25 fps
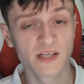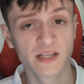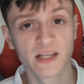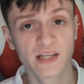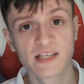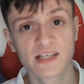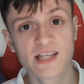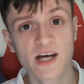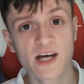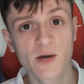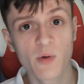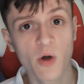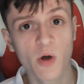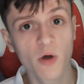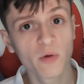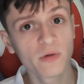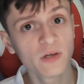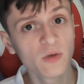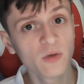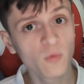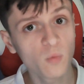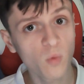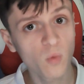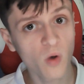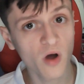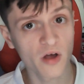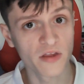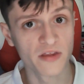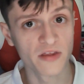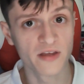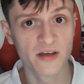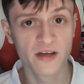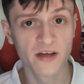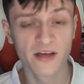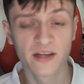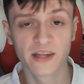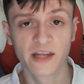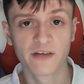there's now only 1.
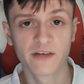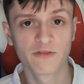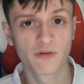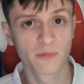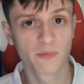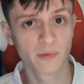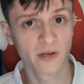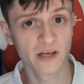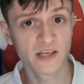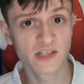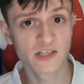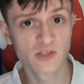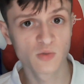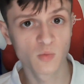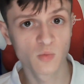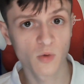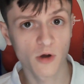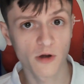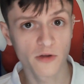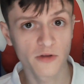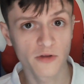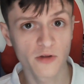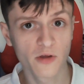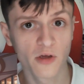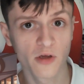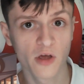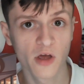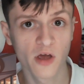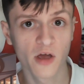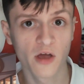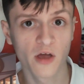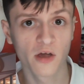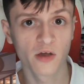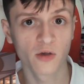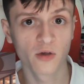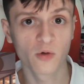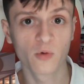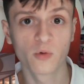They've replaced one
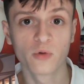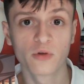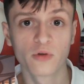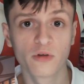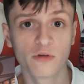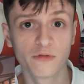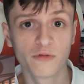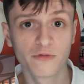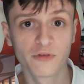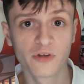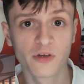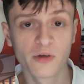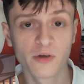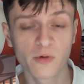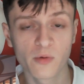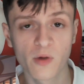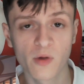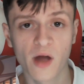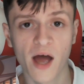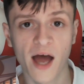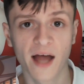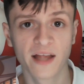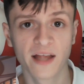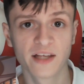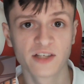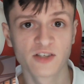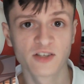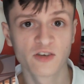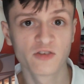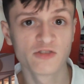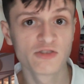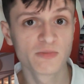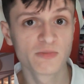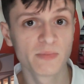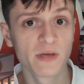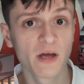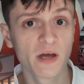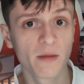called the View, and it's going
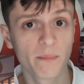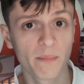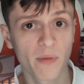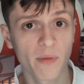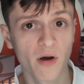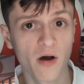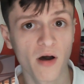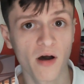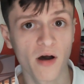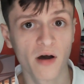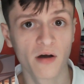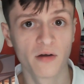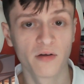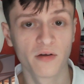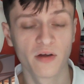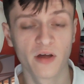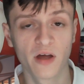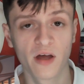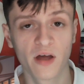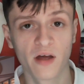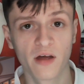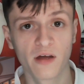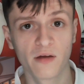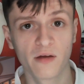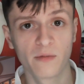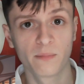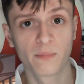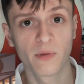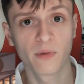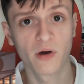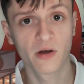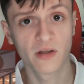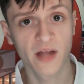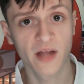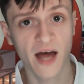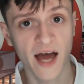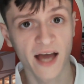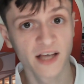to be a bar
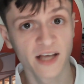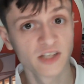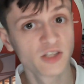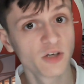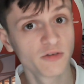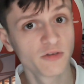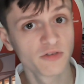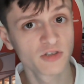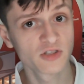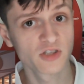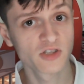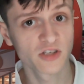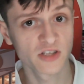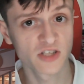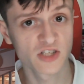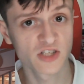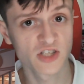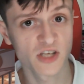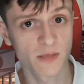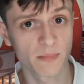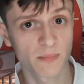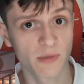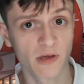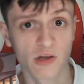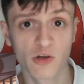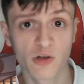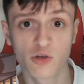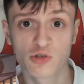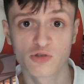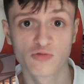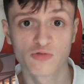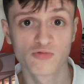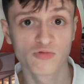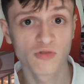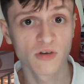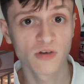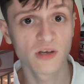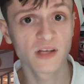that hangs over the side of the ship. It looks a
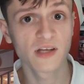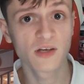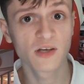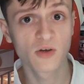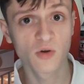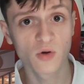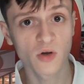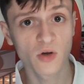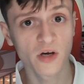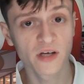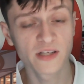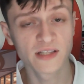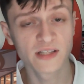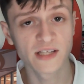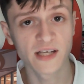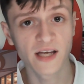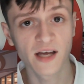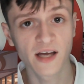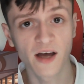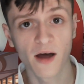really cool idea.